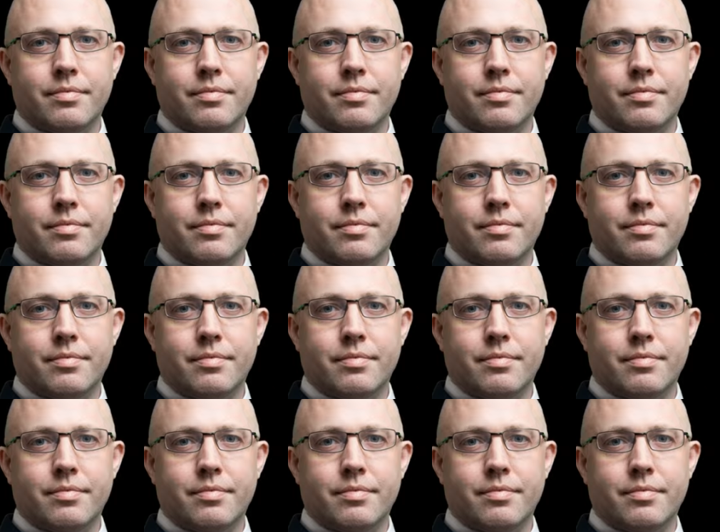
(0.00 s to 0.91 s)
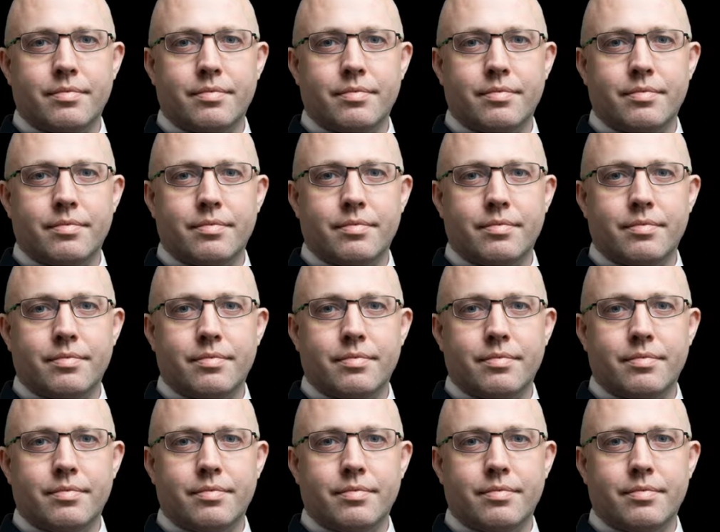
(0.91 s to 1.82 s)

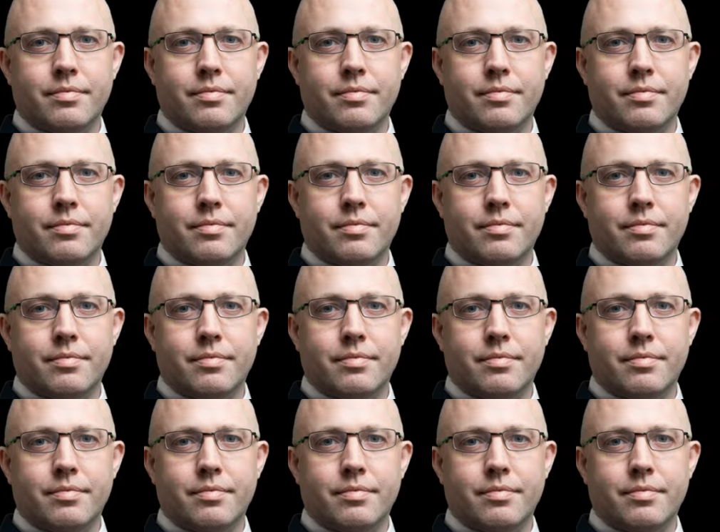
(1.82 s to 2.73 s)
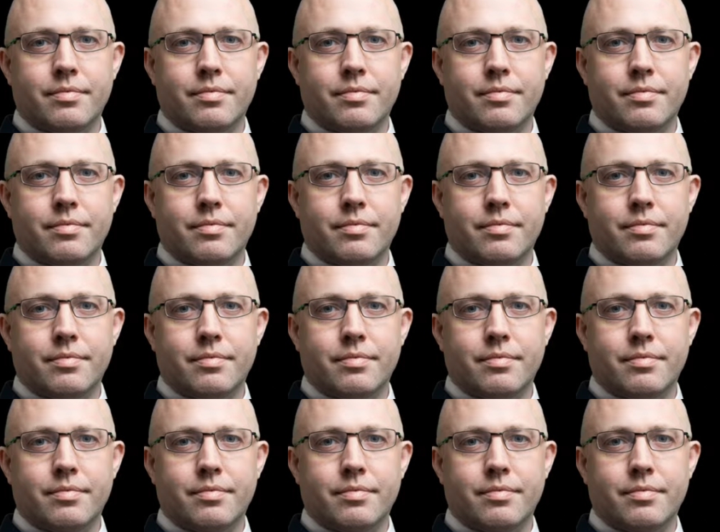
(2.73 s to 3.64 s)

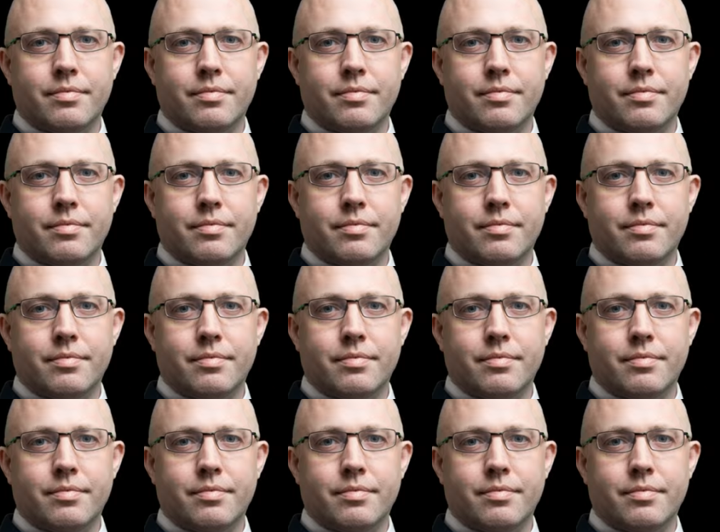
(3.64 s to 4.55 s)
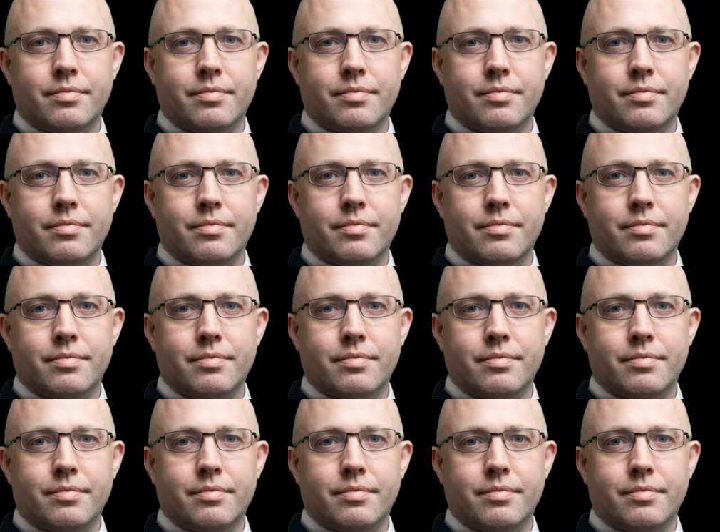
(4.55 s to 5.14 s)
(no lip movement)